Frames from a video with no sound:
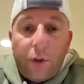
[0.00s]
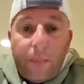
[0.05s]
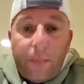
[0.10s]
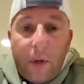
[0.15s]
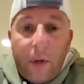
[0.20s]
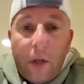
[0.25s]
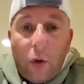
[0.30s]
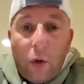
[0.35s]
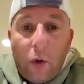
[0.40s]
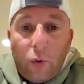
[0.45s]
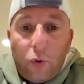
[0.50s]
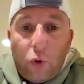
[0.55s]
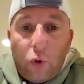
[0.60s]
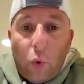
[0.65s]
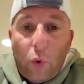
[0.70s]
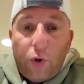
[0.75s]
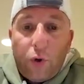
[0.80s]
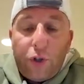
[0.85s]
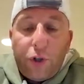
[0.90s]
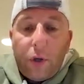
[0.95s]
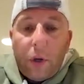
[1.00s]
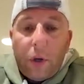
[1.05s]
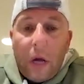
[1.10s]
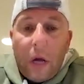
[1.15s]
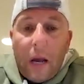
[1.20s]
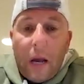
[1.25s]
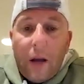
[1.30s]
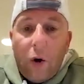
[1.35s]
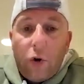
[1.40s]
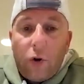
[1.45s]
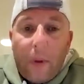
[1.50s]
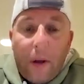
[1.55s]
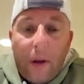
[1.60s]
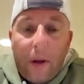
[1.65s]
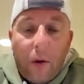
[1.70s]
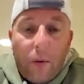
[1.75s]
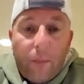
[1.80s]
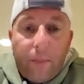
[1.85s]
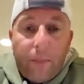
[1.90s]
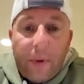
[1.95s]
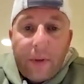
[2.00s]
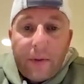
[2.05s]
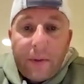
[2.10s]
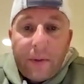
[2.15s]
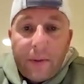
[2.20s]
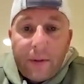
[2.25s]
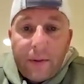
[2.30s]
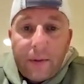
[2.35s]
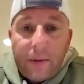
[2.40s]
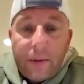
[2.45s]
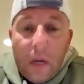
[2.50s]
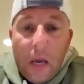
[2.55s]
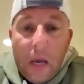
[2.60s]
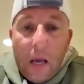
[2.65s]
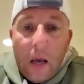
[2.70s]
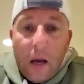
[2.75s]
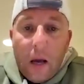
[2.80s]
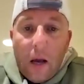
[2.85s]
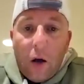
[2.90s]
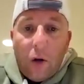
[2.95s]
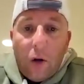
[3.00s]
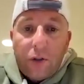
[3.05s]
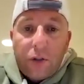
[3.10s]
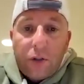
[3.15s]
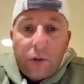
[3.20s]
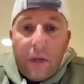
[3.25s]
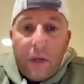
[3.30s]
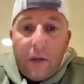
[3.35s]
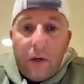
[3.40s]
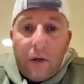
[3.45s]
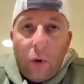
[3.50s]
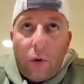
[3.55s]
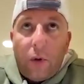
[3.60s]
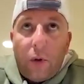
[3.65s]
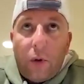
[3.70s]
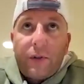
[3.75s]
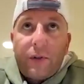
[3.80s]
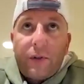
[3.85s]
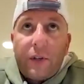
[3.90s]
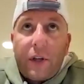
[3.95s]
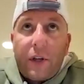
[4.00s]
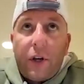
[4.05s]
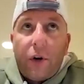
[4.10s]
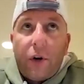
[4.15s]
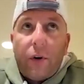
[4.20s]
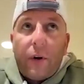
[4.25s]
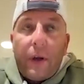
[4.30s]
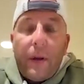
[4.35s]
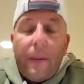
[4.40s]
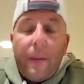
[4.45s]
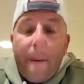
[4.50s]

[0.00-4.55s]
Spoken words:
Hill, Georgia. I owned my own business. I also did nuclear security.